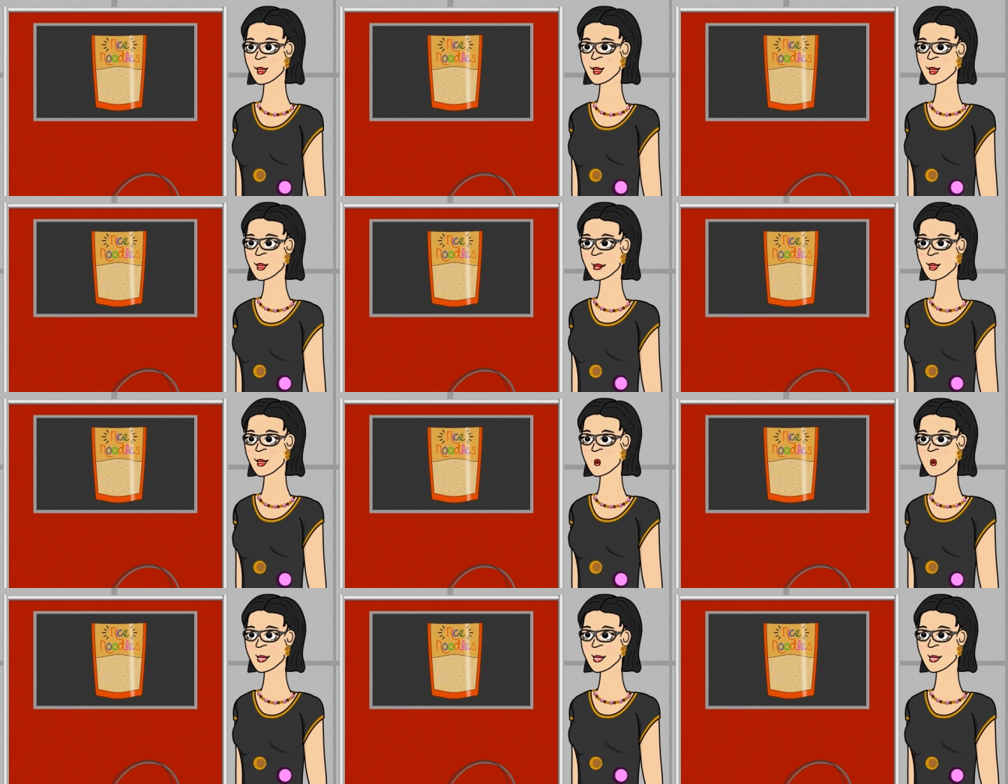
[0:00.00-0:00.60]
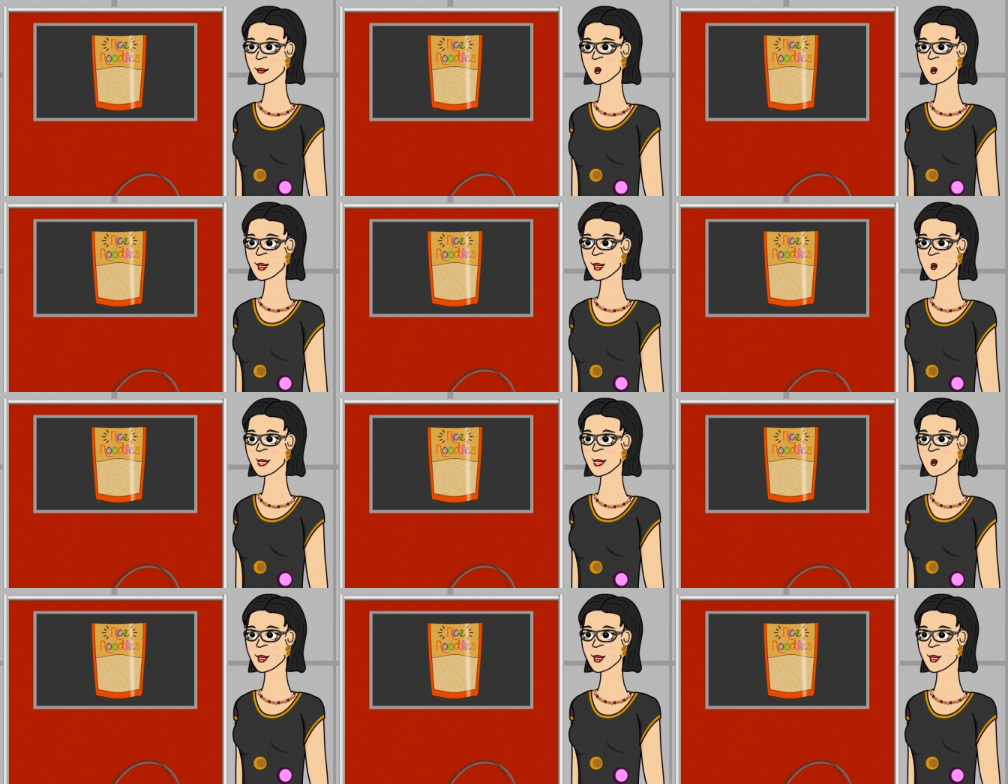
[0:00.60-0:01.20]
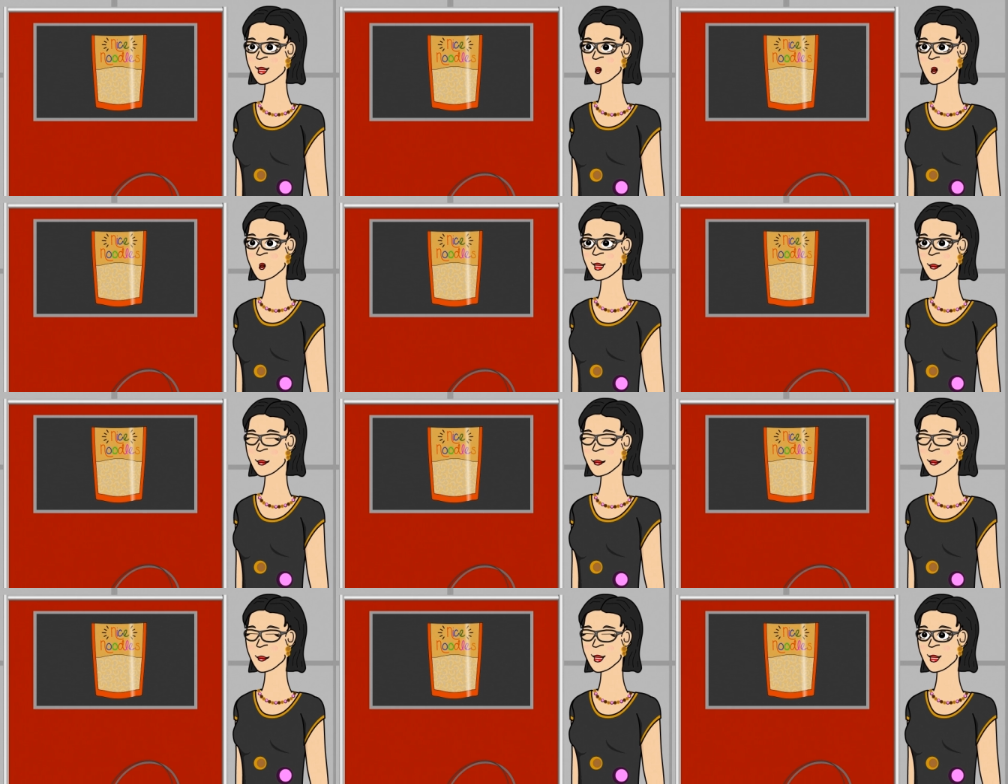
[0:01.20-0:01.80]
The foil's zeta
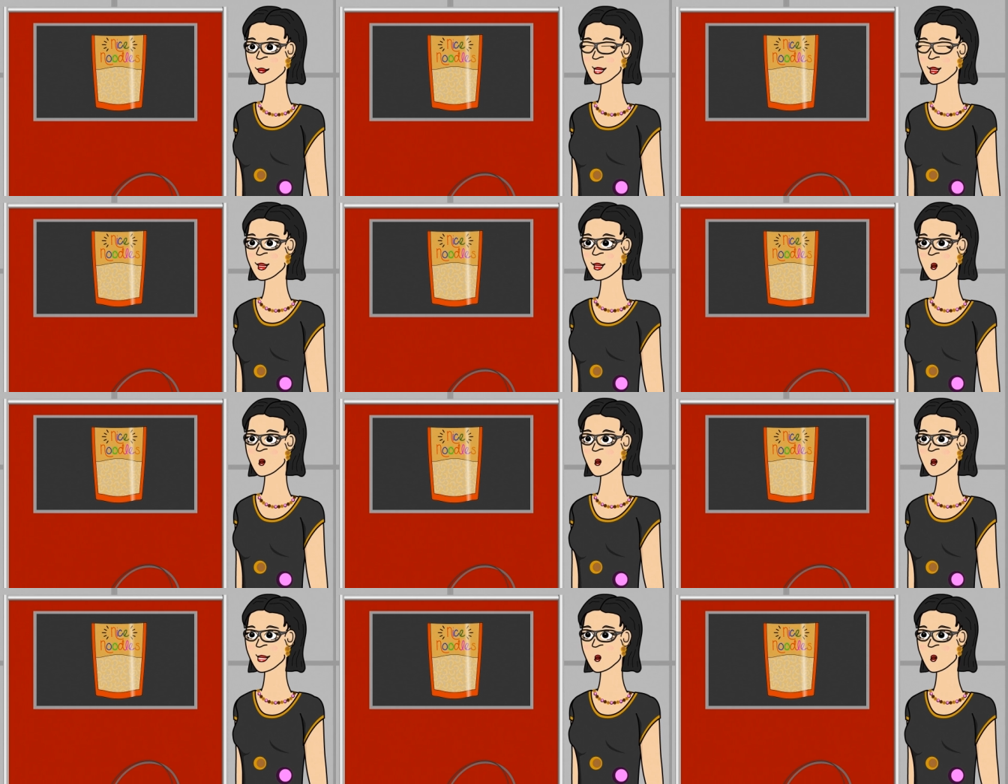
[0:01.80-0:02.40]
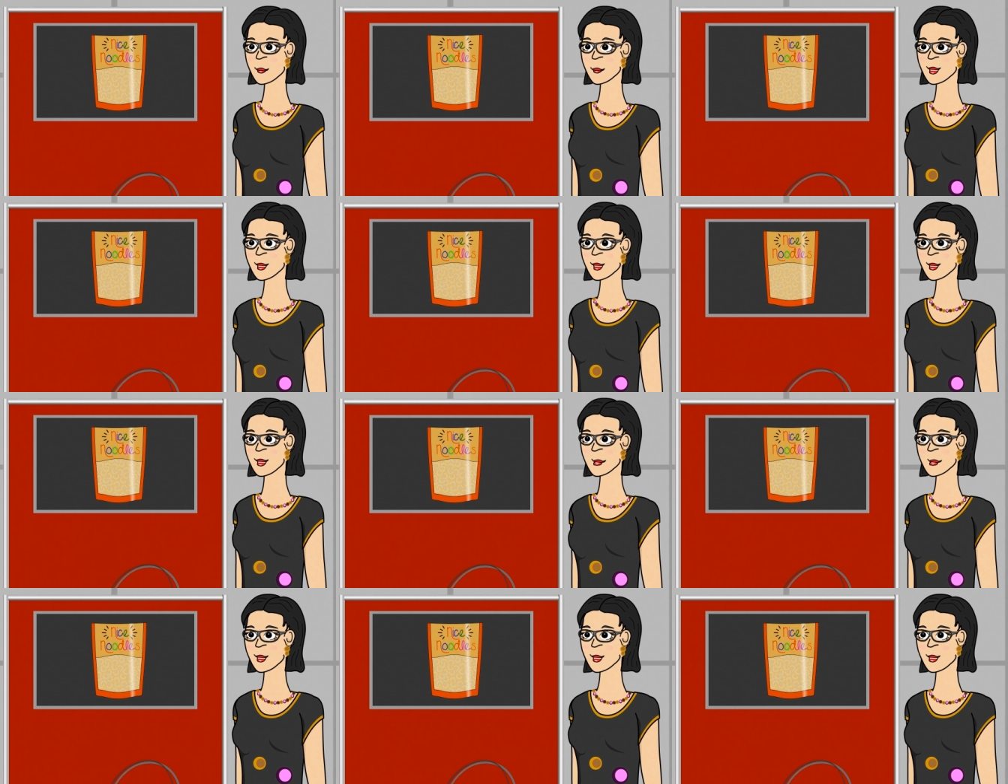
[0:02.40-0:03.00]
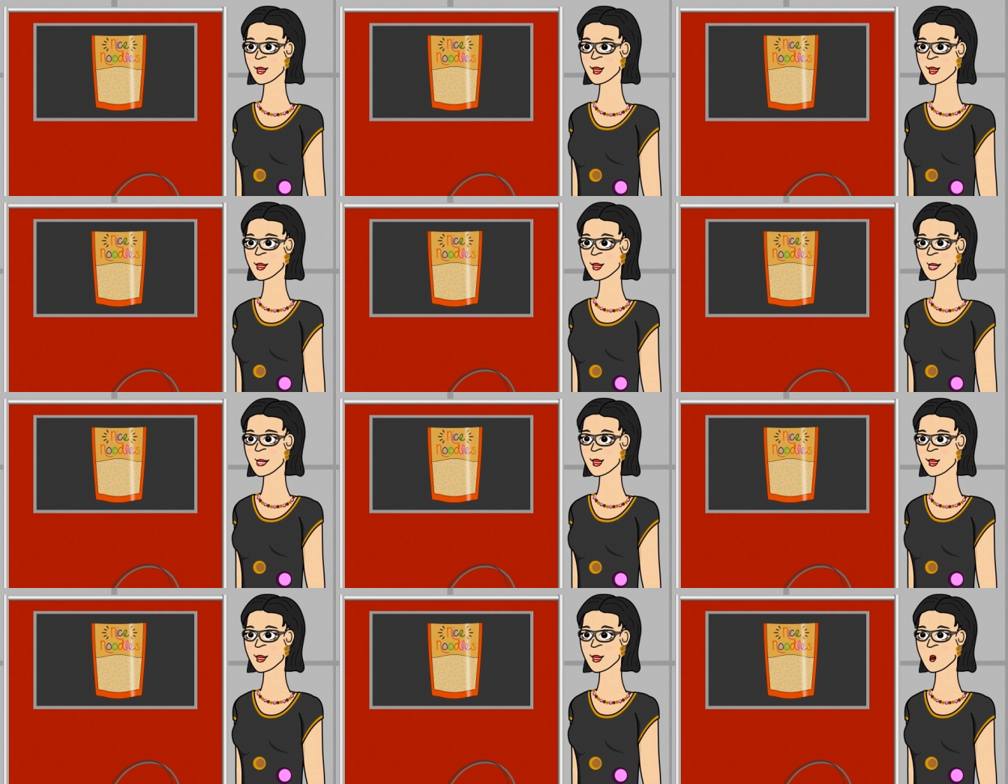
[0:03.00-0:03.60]
potential in contact with the
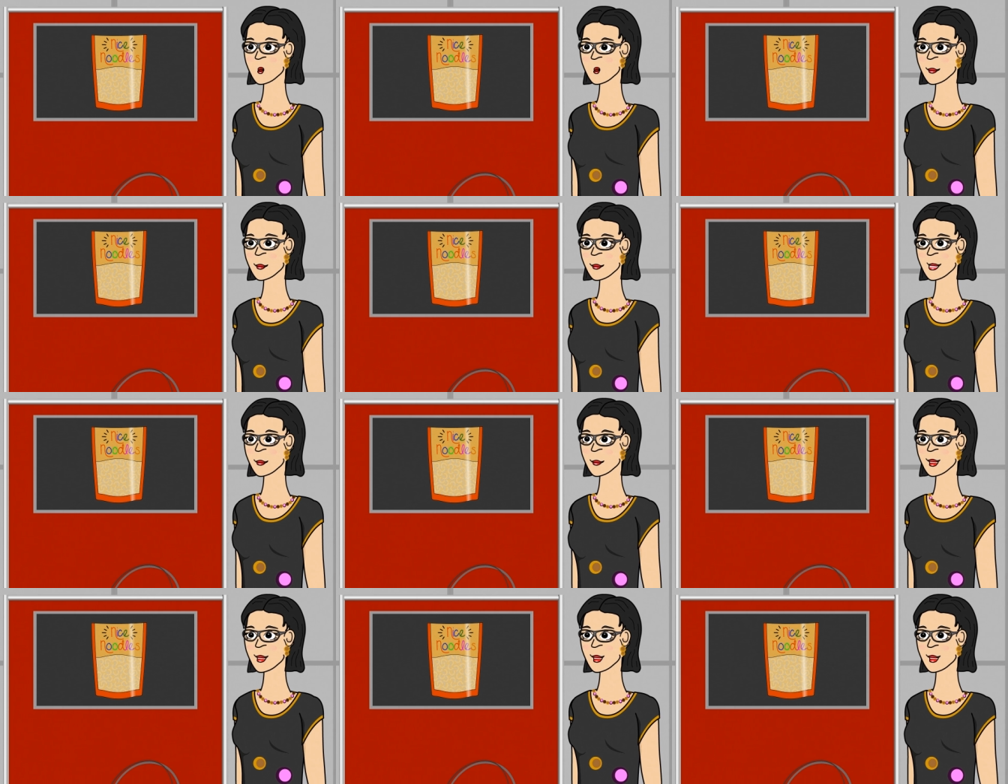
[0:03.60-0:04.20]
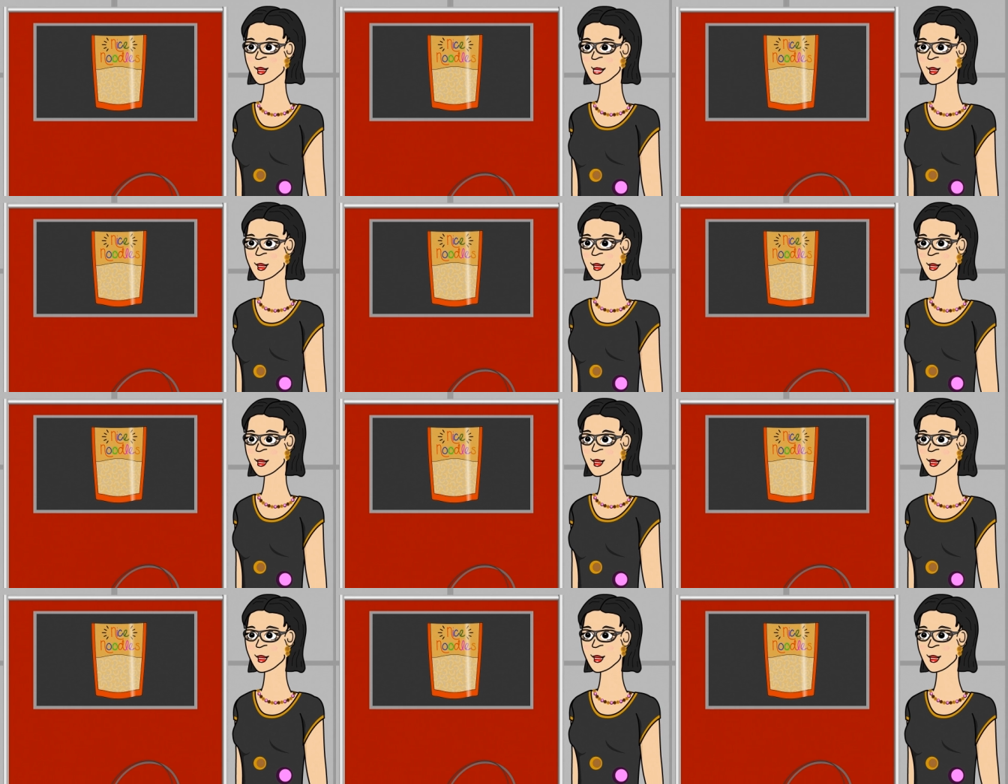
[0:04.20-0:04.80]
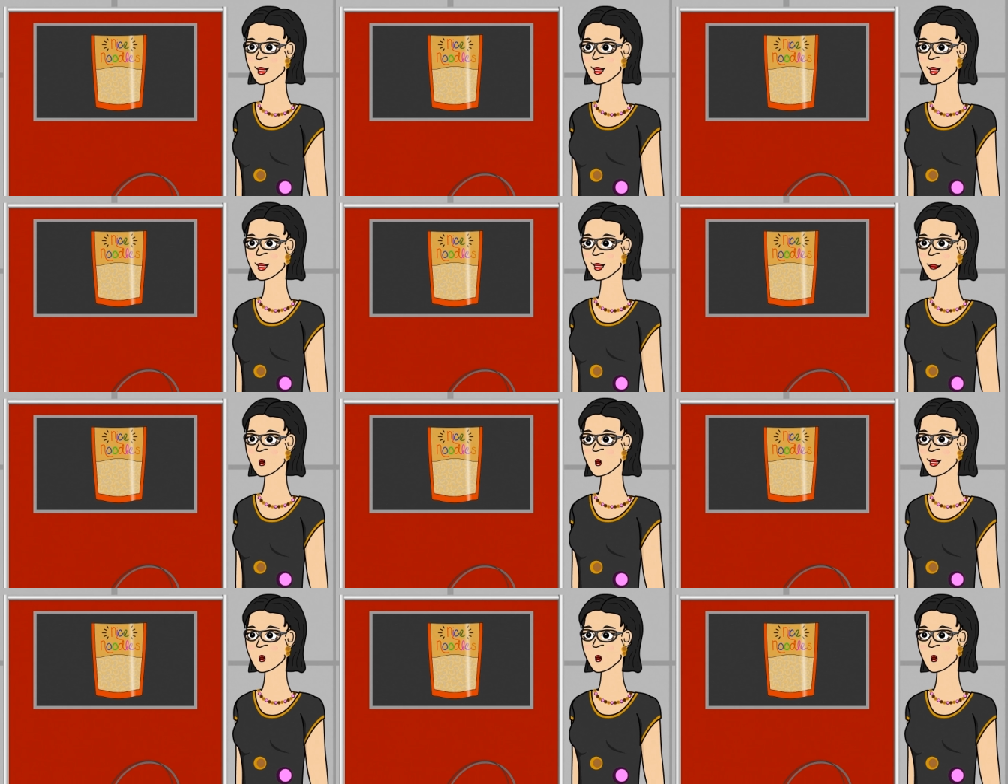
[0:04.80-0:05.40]
water-based ink tells me how
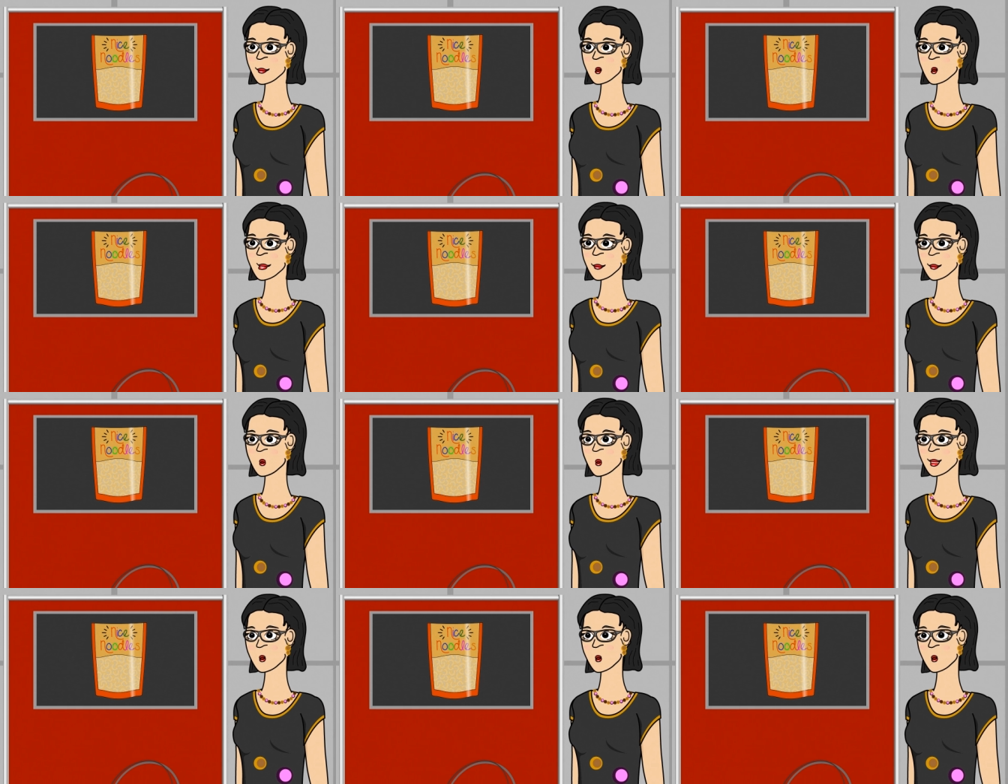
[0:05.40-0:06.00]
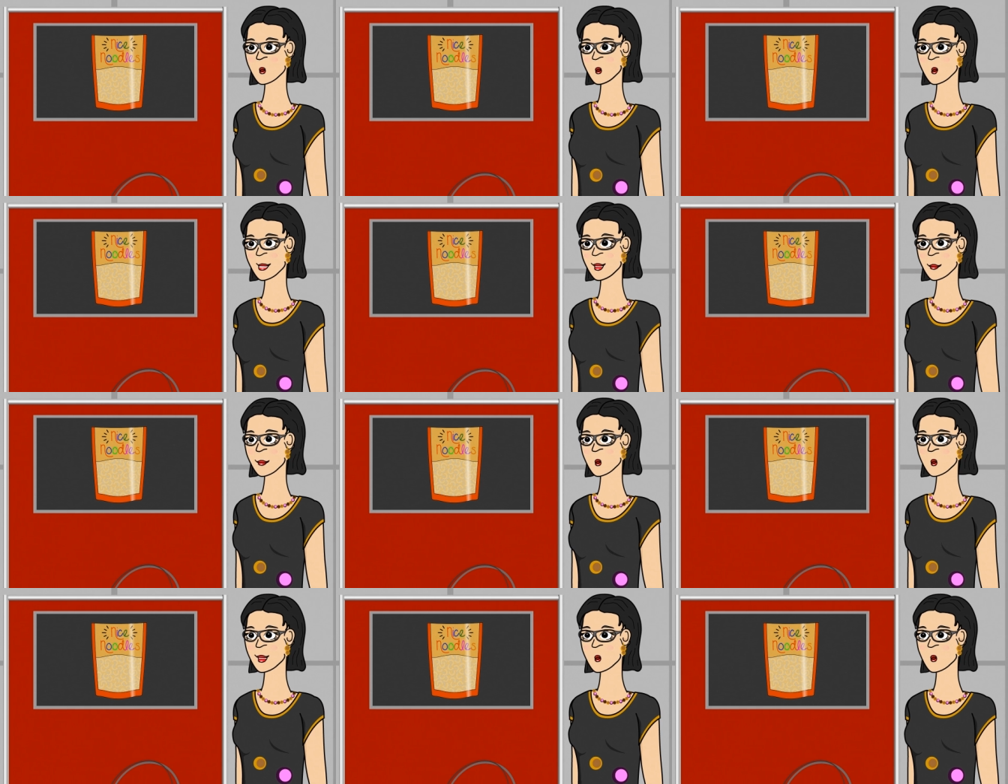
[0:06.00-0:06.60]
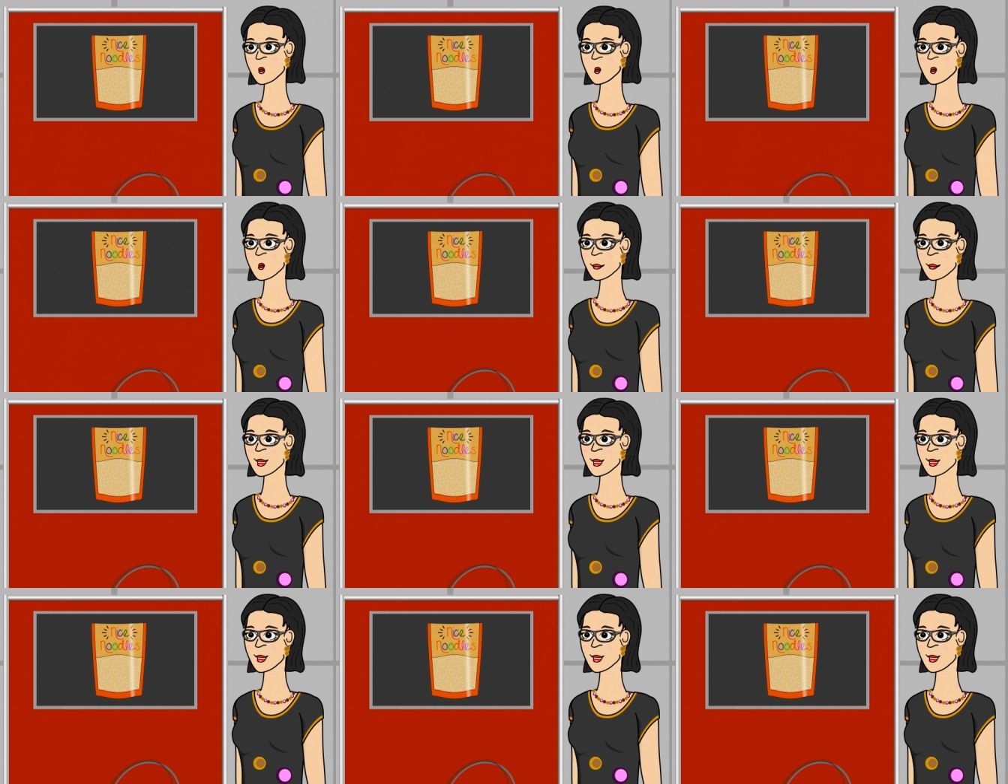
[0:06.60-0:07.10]
well the foil will be wetted